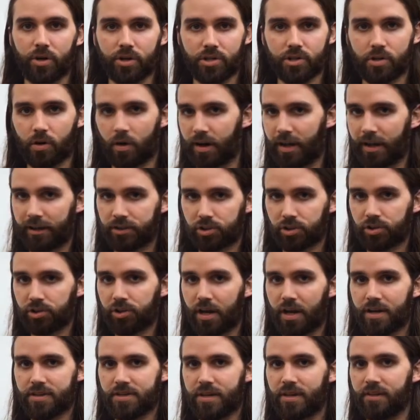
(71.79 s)
to start
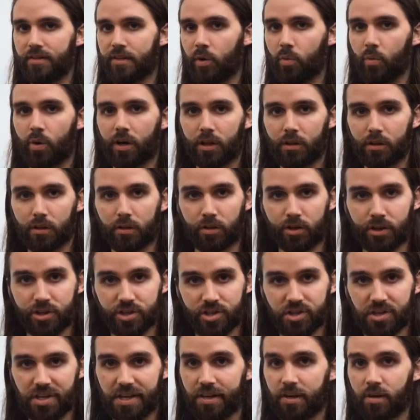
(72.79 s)
exercising, they want to learn a
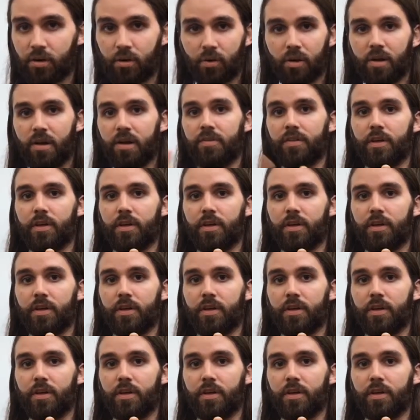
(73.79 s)
skill,